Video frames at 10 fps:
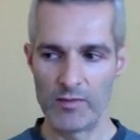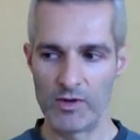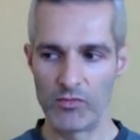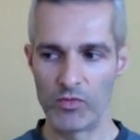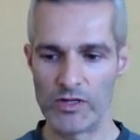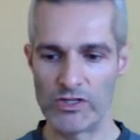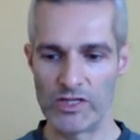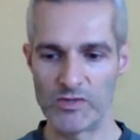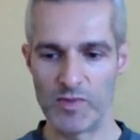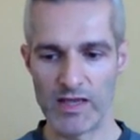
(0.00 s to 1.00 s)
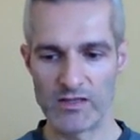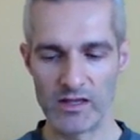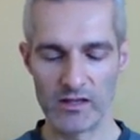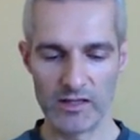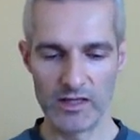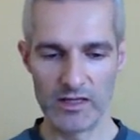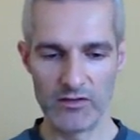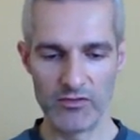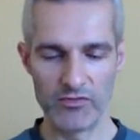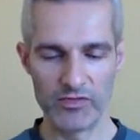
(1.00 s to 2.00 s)
which is basically
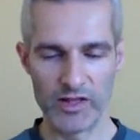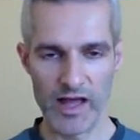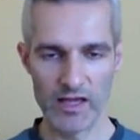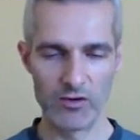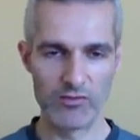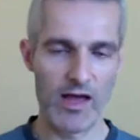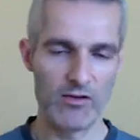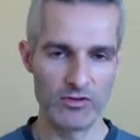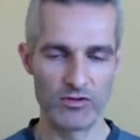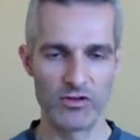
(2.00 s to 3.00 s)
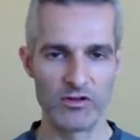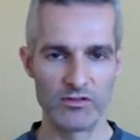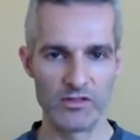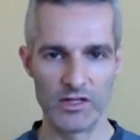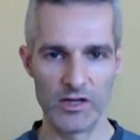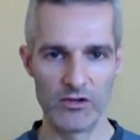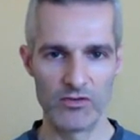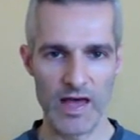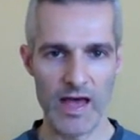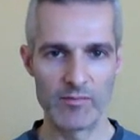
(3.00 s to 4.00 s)
flying around,
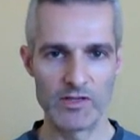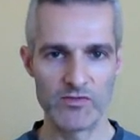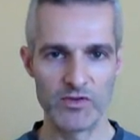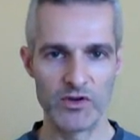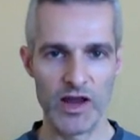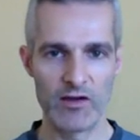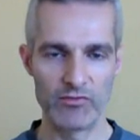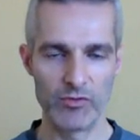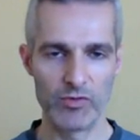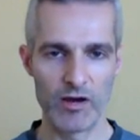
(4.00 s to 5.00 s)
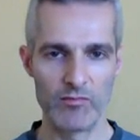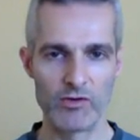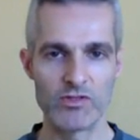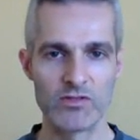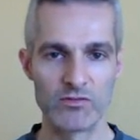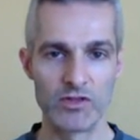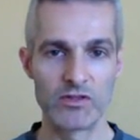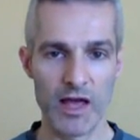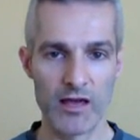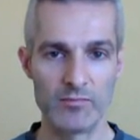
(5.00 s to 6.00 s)
the atmosphere everywhere most of the
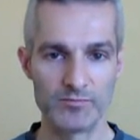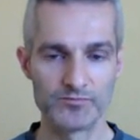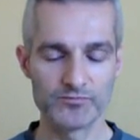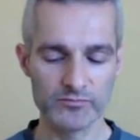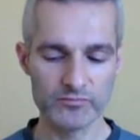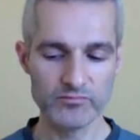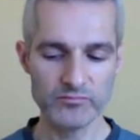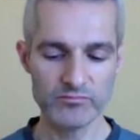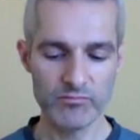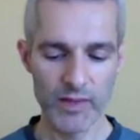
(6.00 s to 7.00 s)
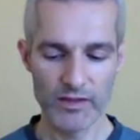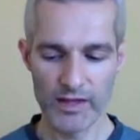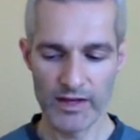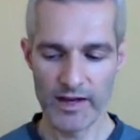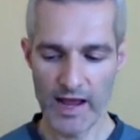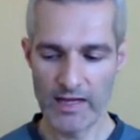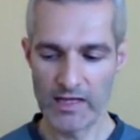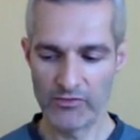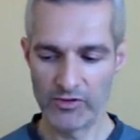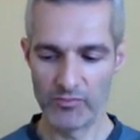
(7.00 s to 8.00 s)
time. That at any
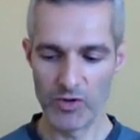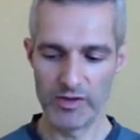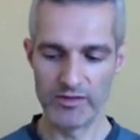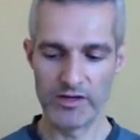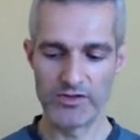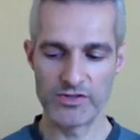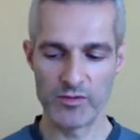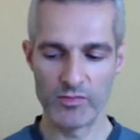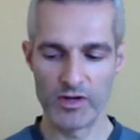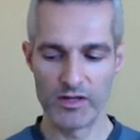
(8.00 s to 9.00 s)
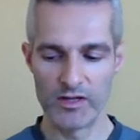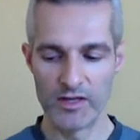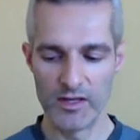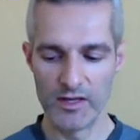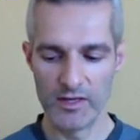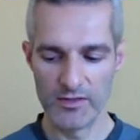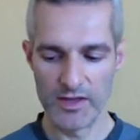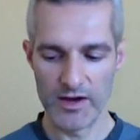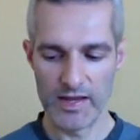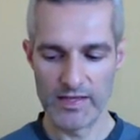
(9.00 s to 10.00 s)
given moment there
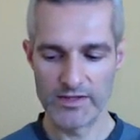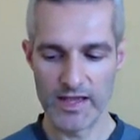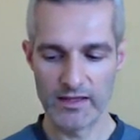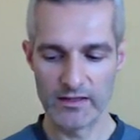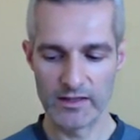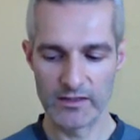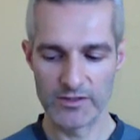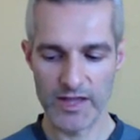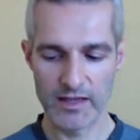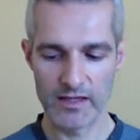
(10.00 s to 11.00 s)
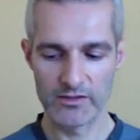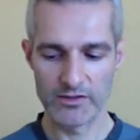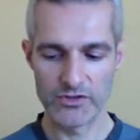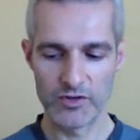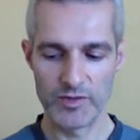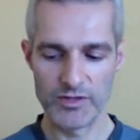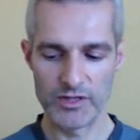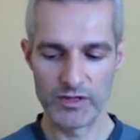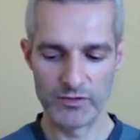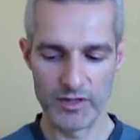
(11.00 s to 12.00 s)
is a little psychic disturbance in
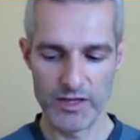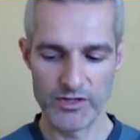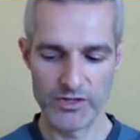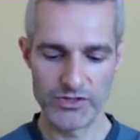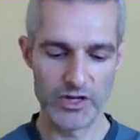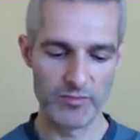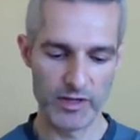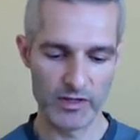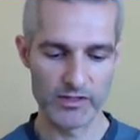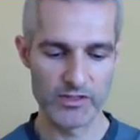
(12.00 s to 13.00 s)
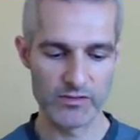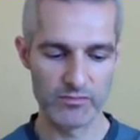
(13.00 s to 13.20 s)
a relationship because